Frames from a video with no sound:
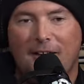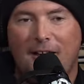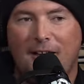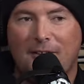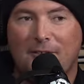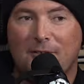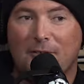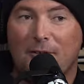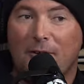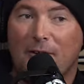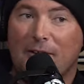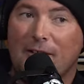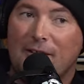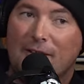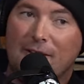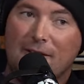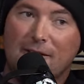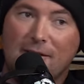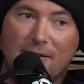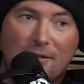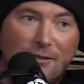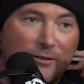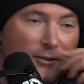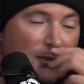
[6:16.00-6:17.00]
And
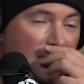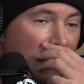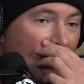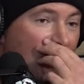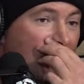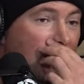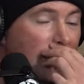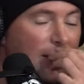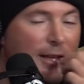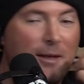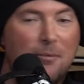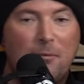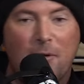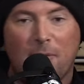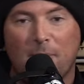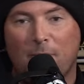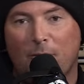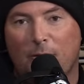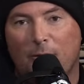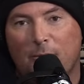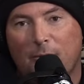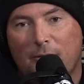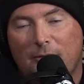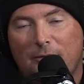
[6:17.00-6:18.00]
Scotty came on
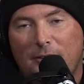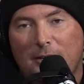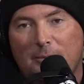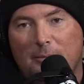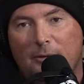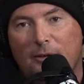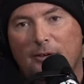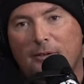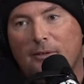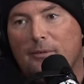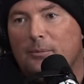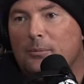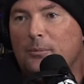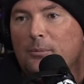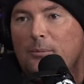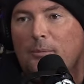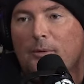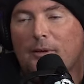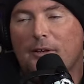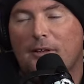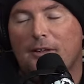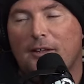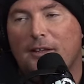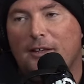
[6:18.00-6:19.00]
board with Threadbow, and
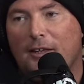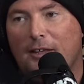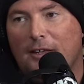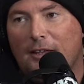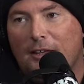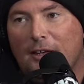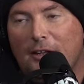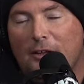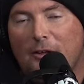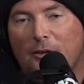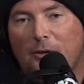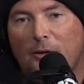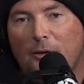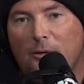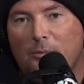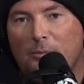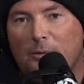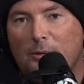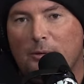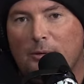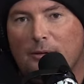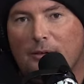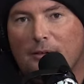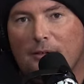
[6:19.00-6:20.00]
we kind of
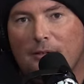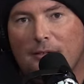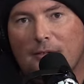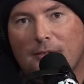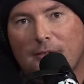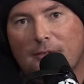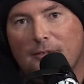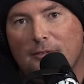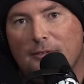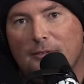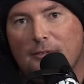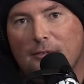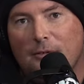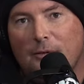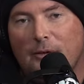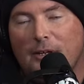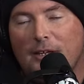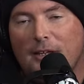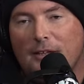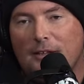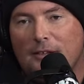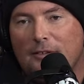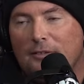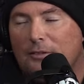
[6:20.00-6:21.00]
heard we were
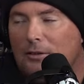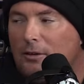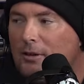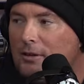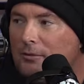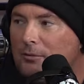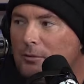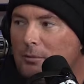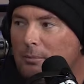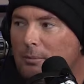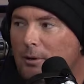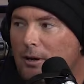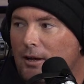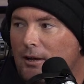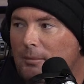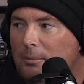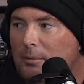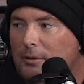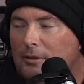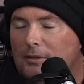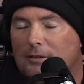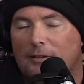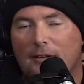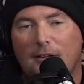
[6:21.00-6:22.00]
looking at this 13-foot
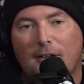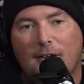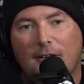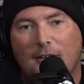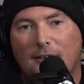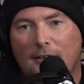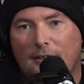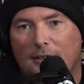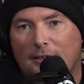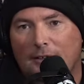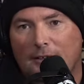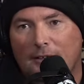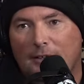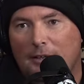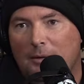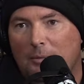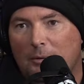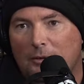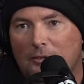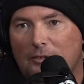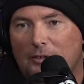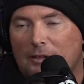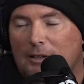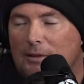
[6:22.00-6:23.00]
pipe, and
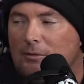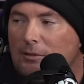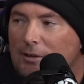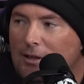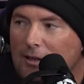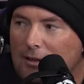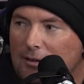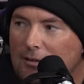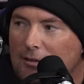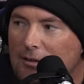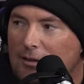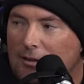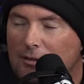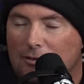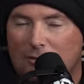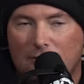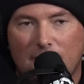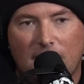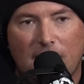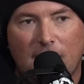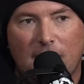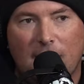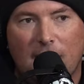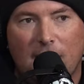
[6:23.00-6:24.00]
he wants to leave a legacy in
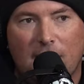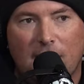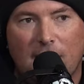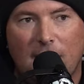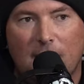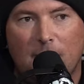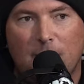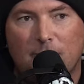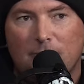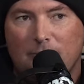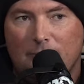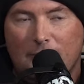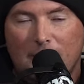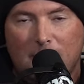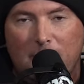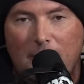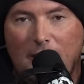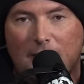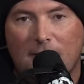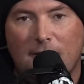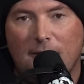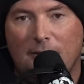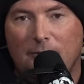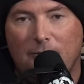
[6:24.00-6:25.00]
Australia, and he
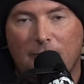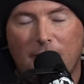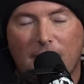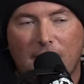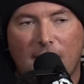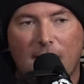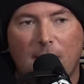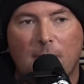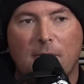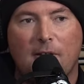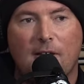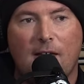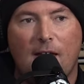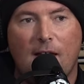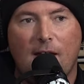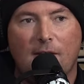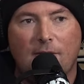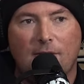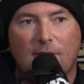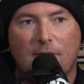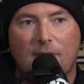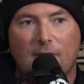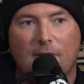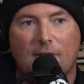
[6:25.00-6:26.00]
basically fronted up the
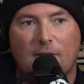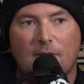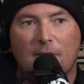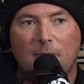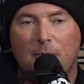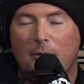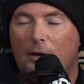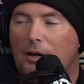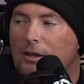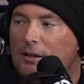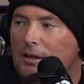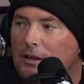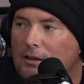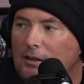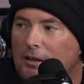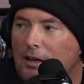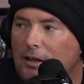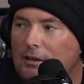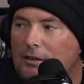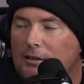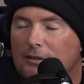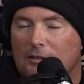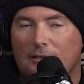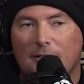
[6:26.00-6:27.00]
cash to buy that
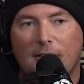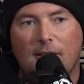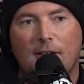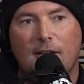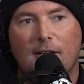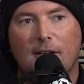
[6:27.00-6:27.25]
cutter.